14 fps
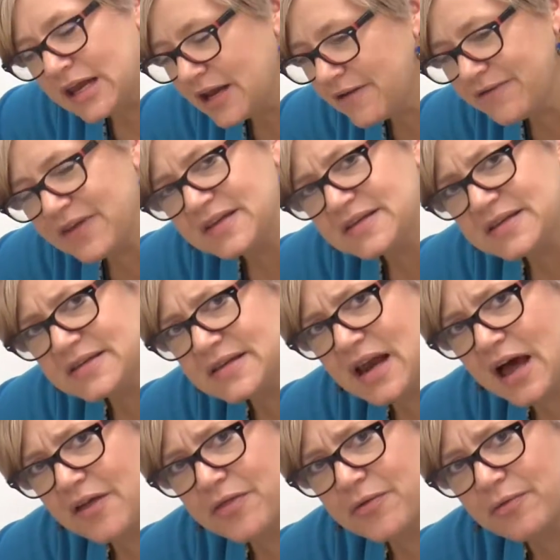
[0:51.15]
If this is
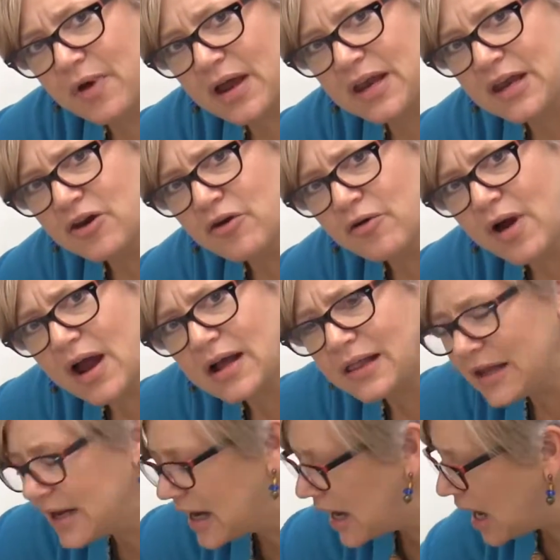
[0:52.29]
not threaded
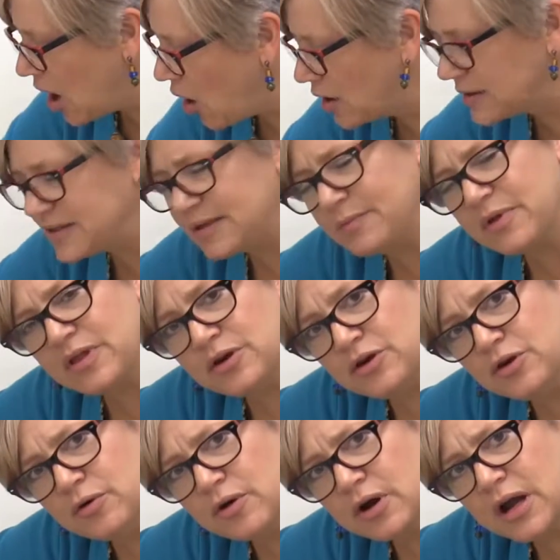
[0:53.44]
correctly on some of the
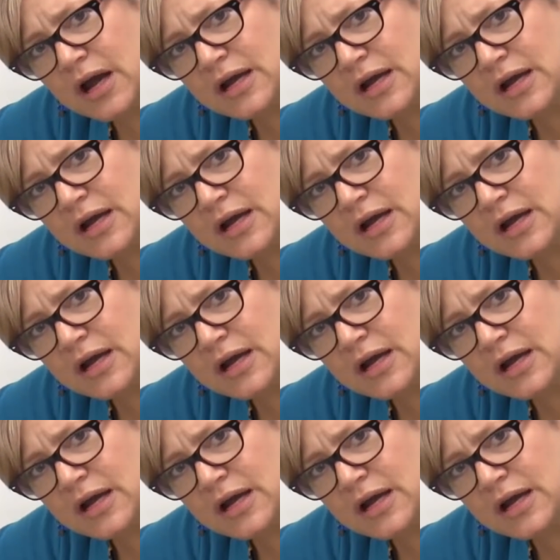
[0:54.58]
newer